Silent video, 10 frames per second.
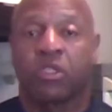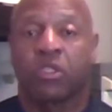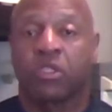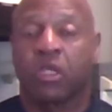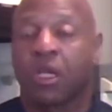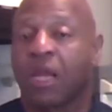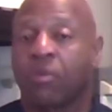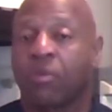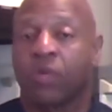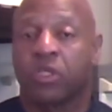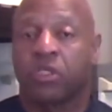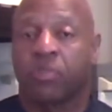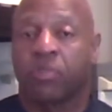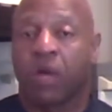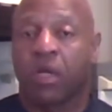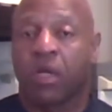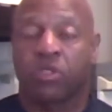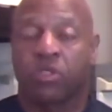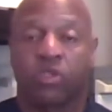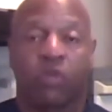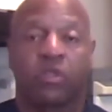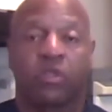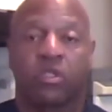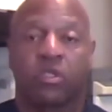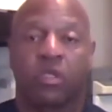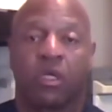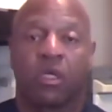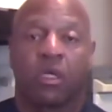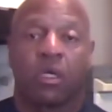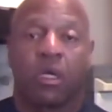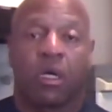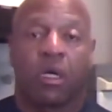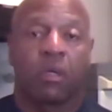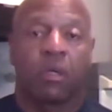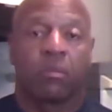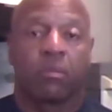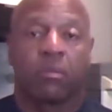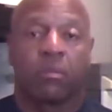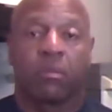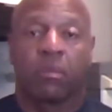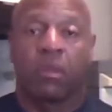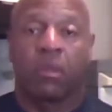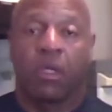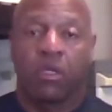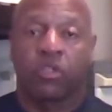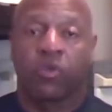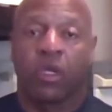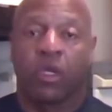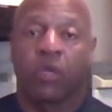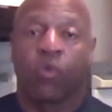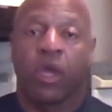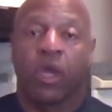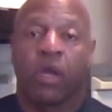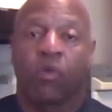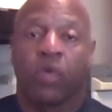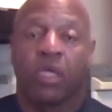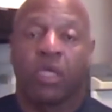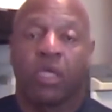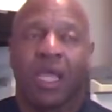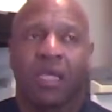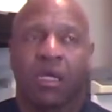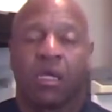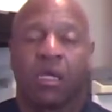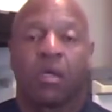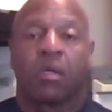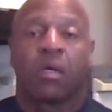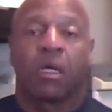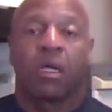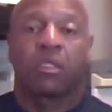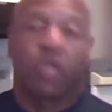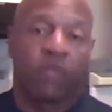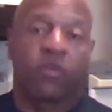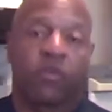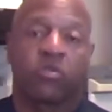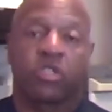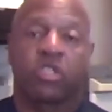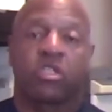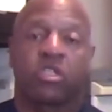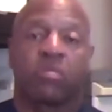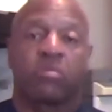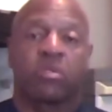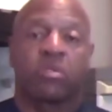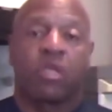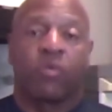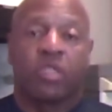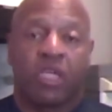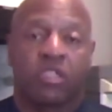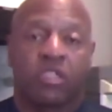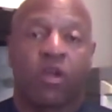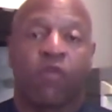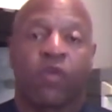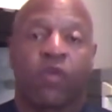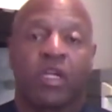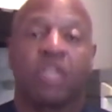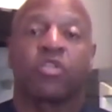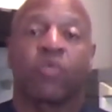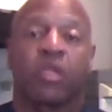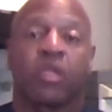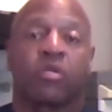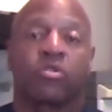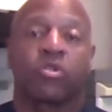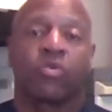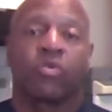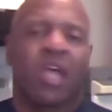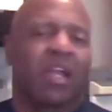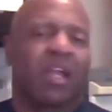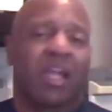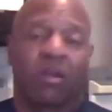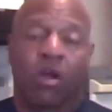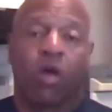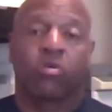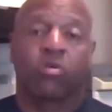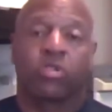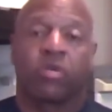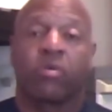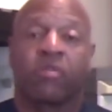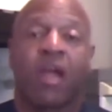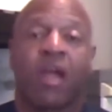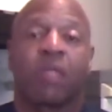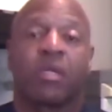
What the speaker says: and collaborations products and services um, industry, where we take telephone systems and we take software and integrate those two, kind of like a call center environment.